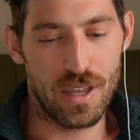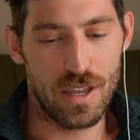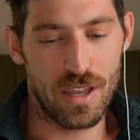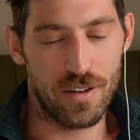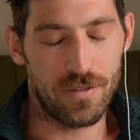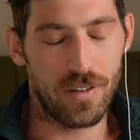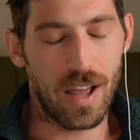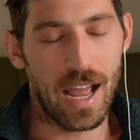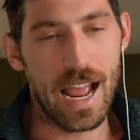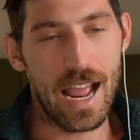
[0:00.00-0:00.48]

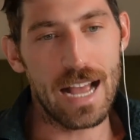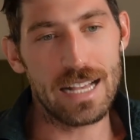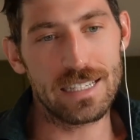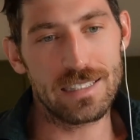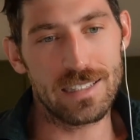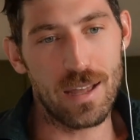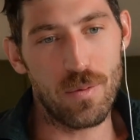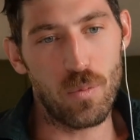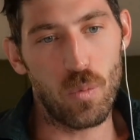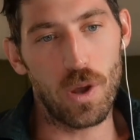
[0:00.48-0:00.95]
if I ask
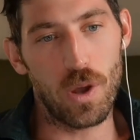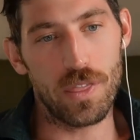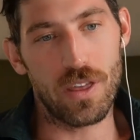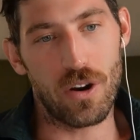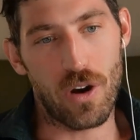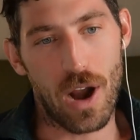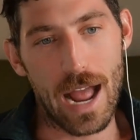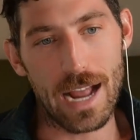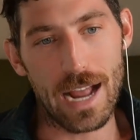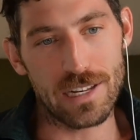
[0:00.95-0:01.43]
them what
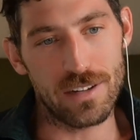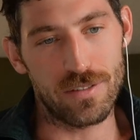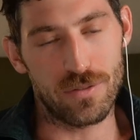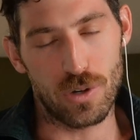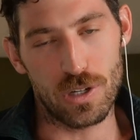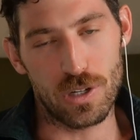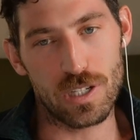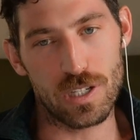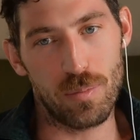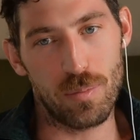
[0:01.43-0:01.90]
their active
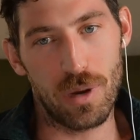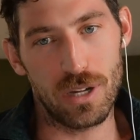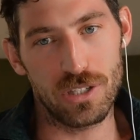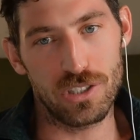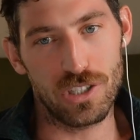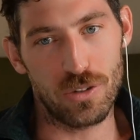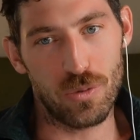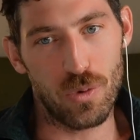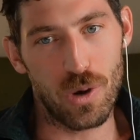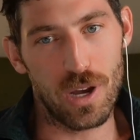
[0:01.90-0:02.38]
risk
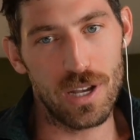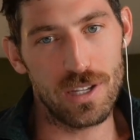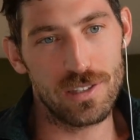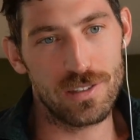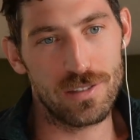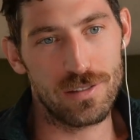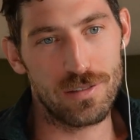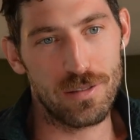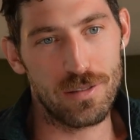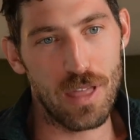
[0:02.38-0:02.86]
budget
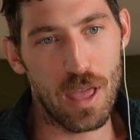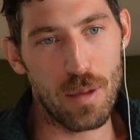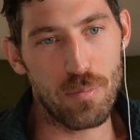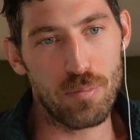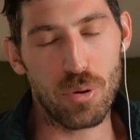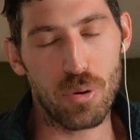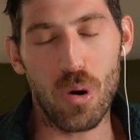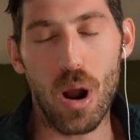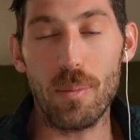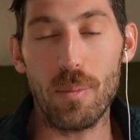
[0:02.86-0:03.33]
was, they
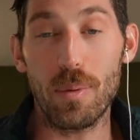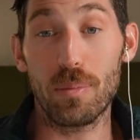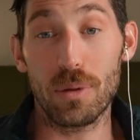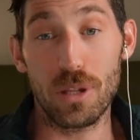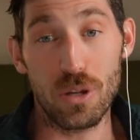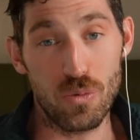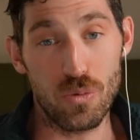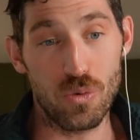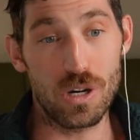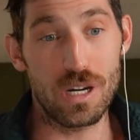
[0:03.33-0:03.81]

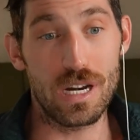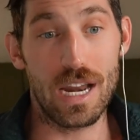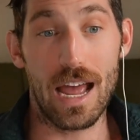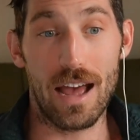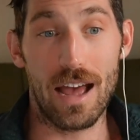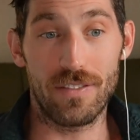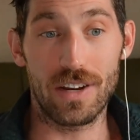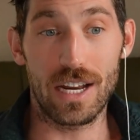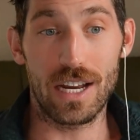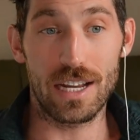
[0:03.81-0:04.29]
probably wouldn't
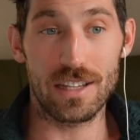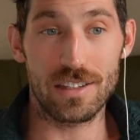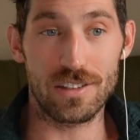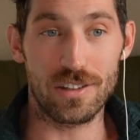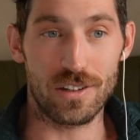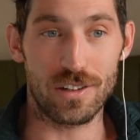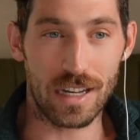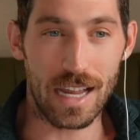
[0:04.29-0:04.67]
have an answer.